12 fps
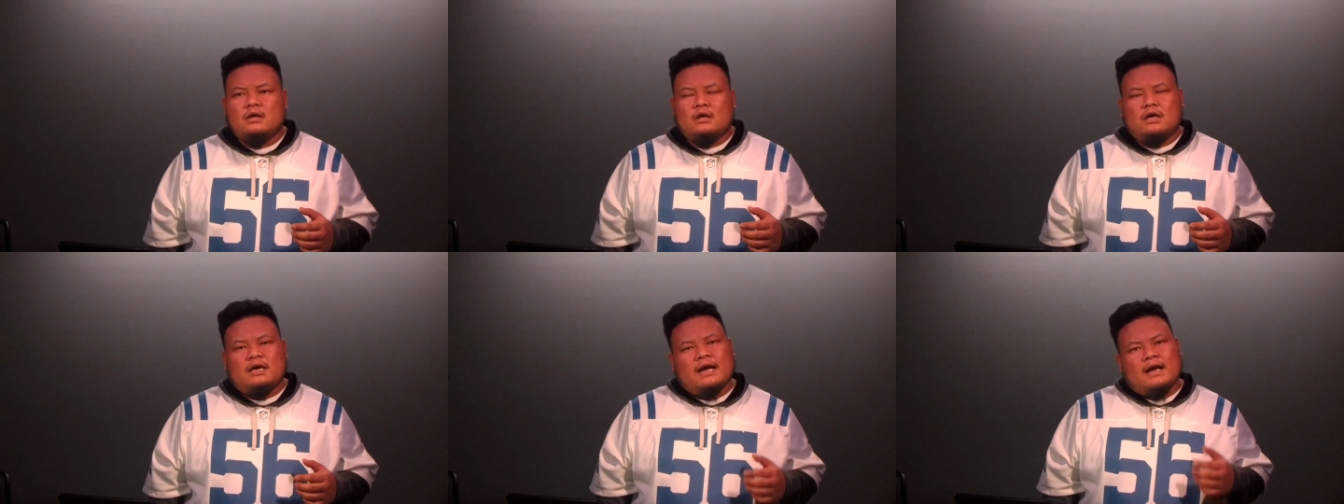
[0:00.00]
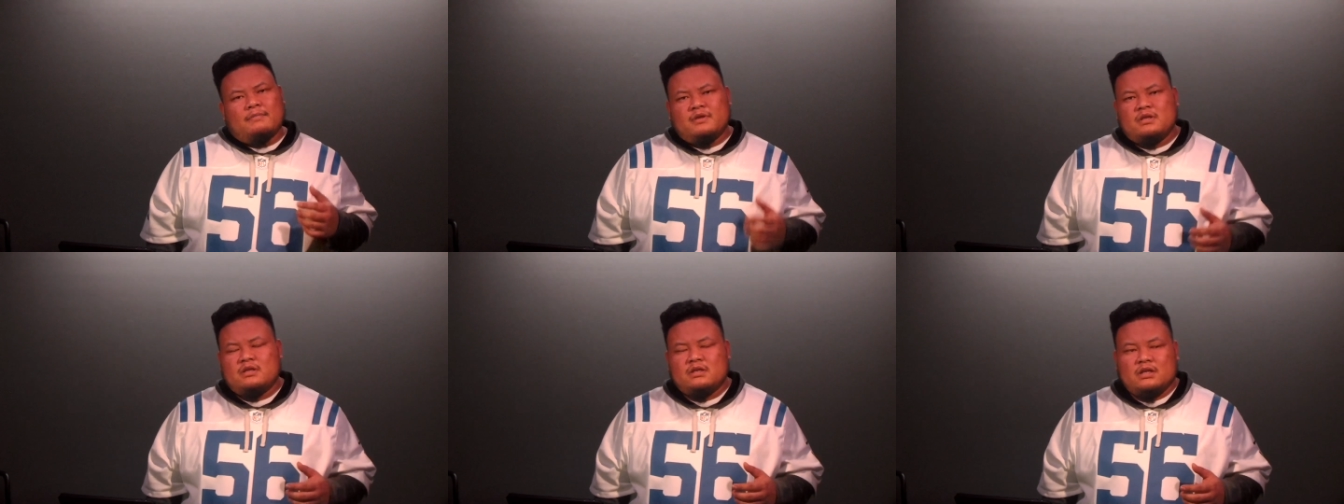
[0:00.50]
happen
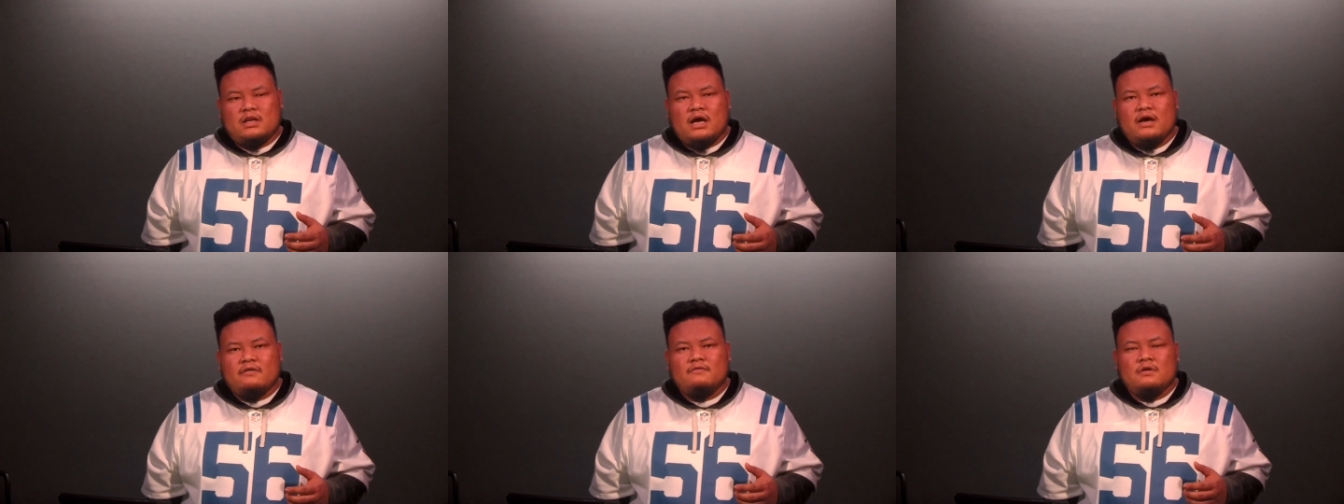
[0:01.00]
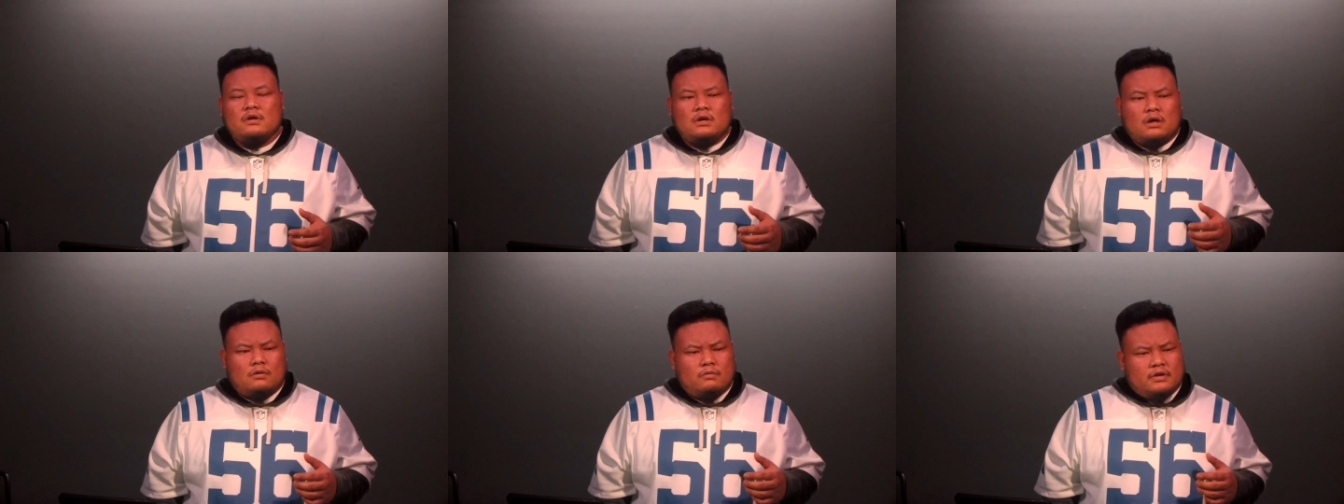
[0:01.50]
in the life,
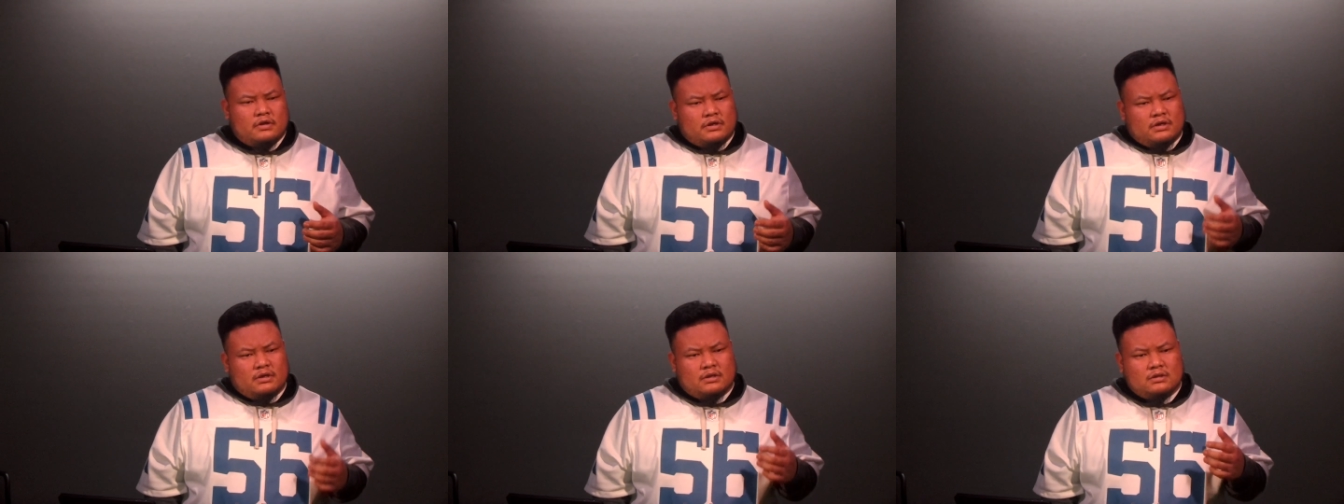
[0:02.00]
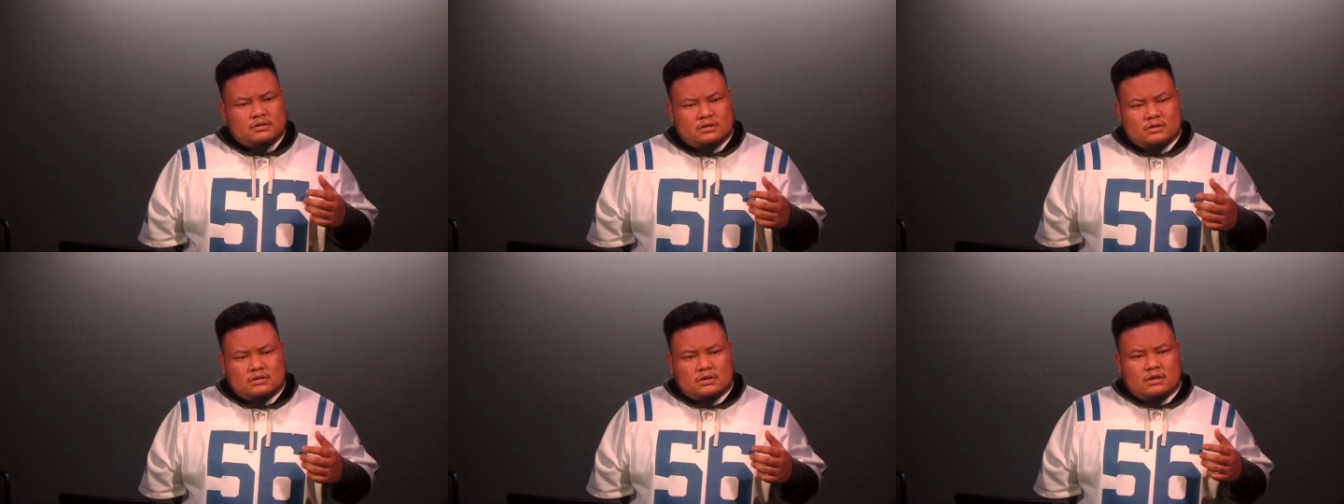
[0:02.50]
whether it's
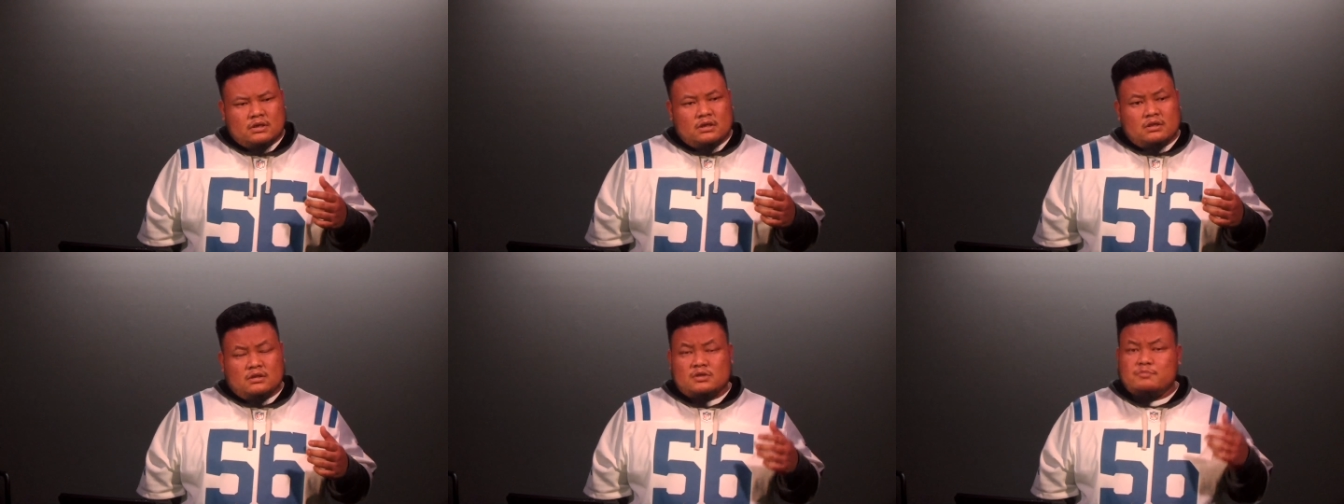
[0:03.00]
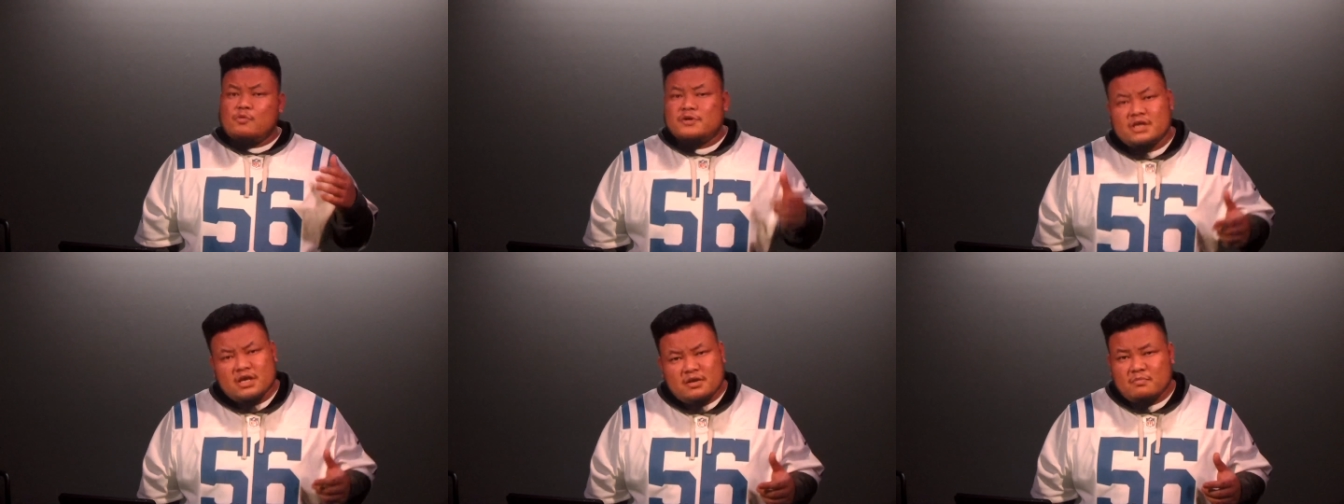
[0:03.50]
in the sport
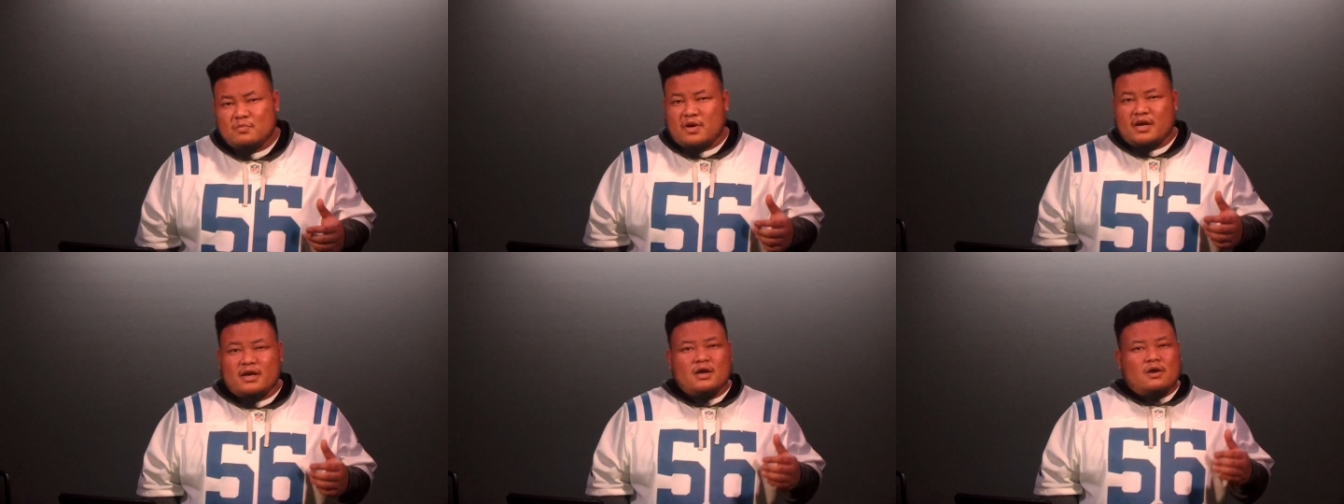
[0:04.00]
team, right,